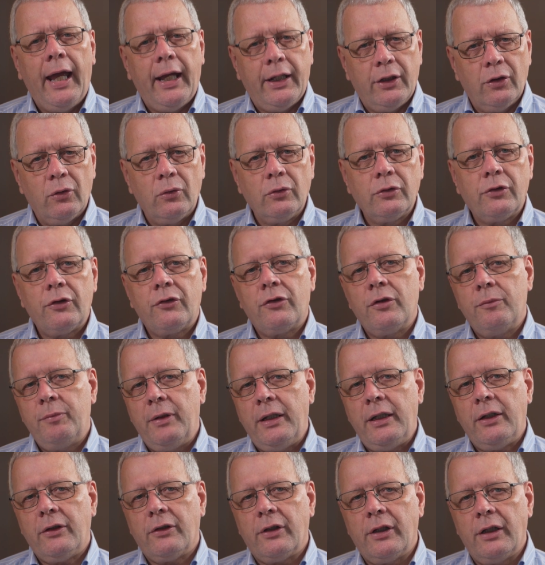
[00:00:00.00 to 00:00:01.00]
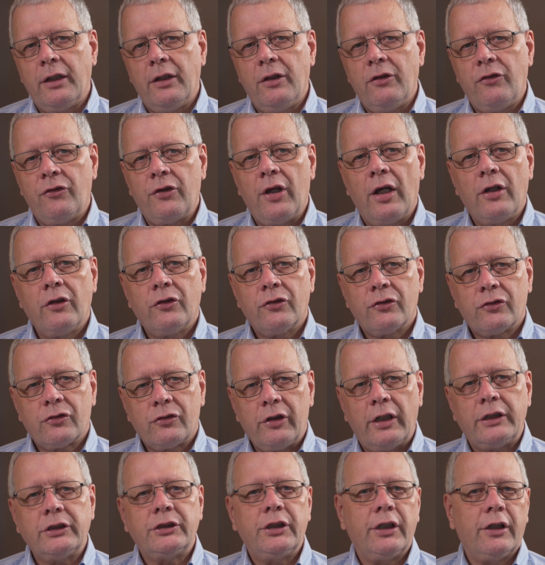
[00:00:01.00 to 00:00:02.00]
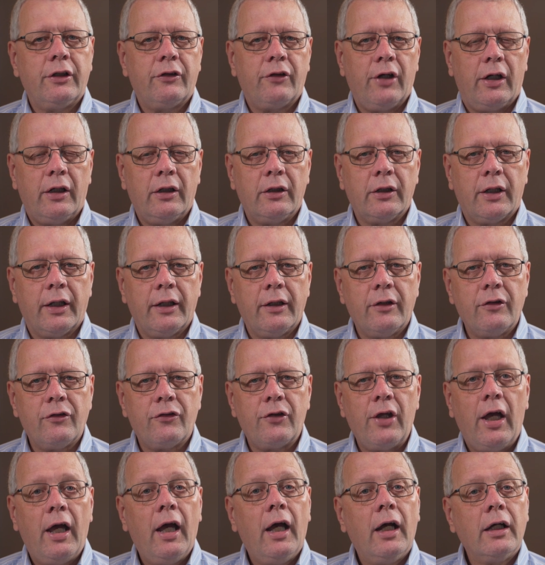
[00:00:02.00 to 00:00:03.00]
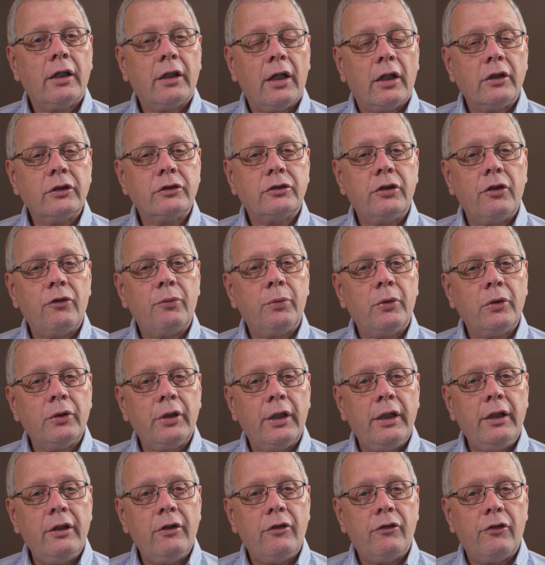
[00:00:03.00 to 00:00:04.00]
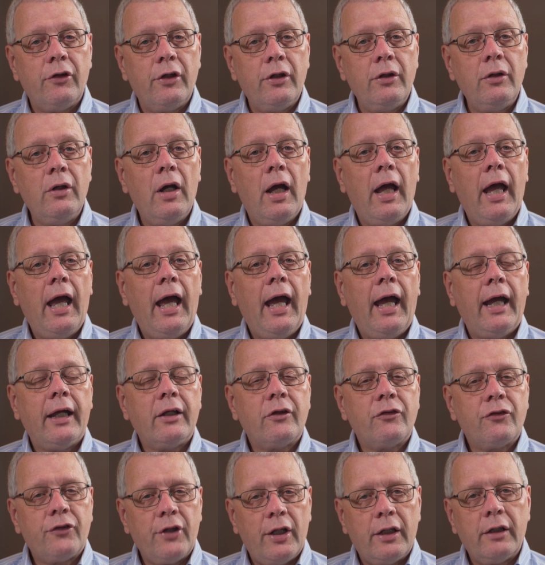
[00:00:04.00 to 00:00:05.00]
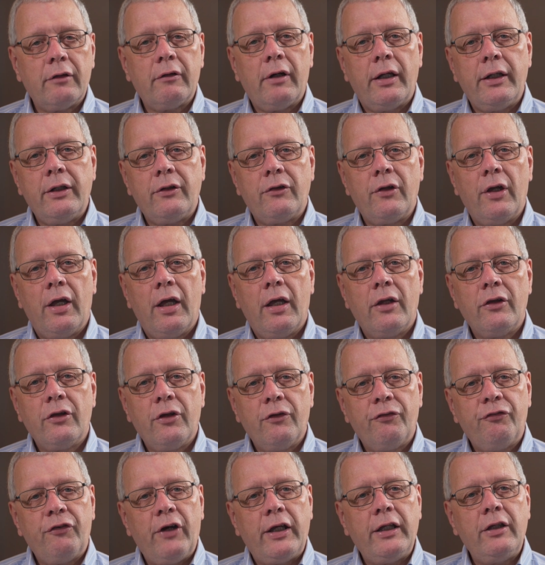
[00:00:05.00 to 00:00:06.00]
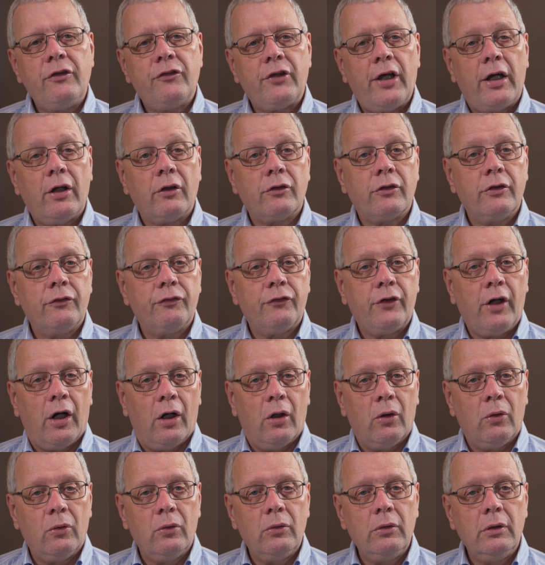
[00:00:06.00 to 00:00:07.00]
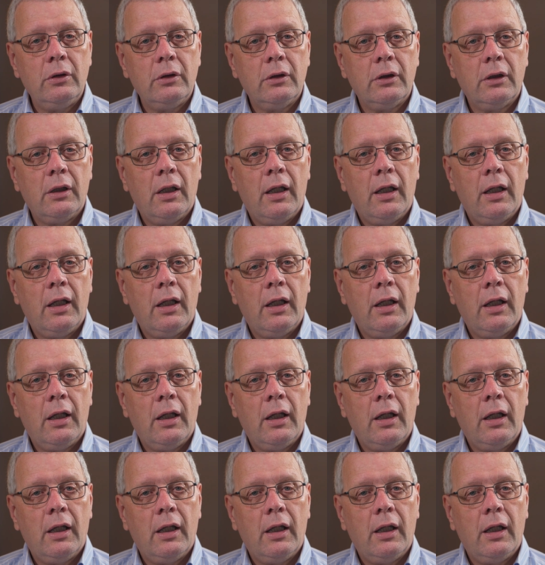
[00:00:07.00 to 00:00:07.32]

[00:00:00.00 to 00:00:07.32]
In order to meet these stretching targets, countries will need to accelerate the phase-out of coal,